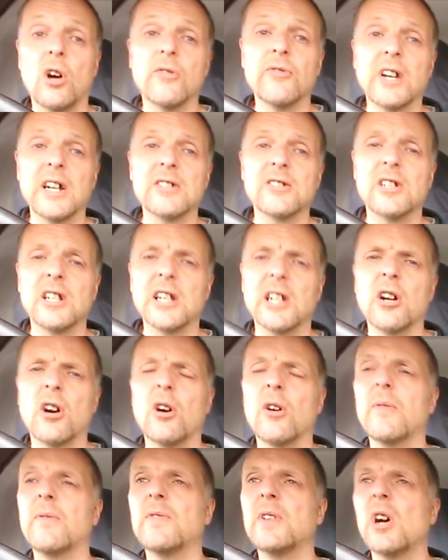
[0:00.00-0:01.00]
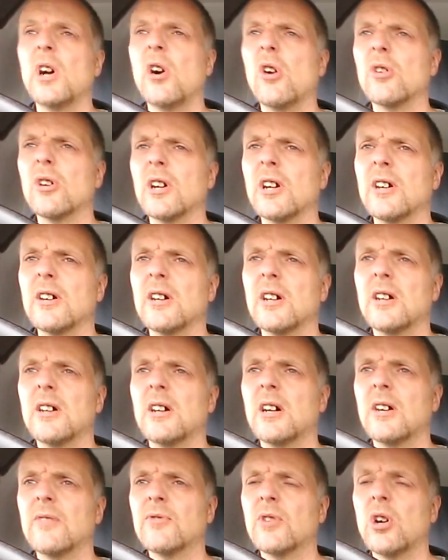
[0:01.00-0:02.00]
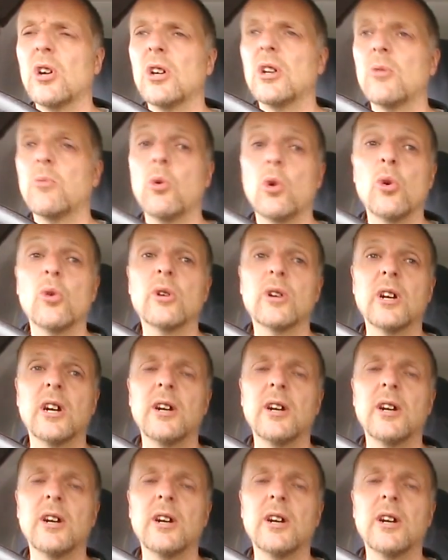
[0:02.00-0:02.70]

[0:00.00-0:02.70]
Actually got a vlog, I've got a walk,